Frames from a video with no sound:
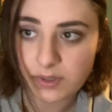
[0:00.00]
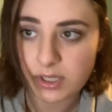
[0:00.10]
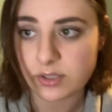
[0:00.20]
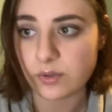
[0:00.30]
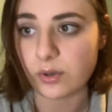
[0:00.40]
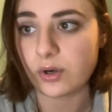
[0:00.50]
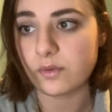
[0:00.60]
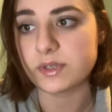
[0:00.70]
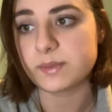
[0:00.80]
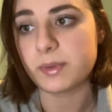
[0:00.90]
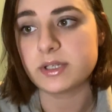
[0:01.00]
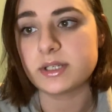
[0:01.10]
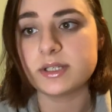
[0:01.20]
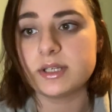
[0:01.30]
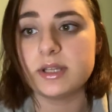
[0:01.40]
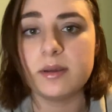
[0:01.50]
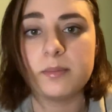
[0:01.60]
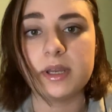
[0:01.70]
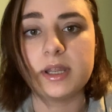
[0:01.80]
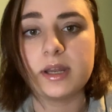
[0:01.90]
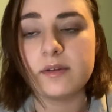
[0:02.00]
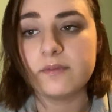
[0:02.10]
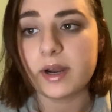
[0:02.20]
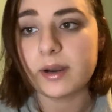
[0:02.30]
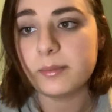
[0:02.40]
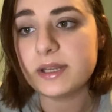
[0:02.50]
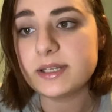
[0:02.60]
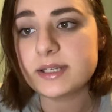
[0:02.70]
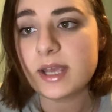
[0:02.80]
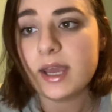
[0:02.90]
his or her responses to the immediate environment.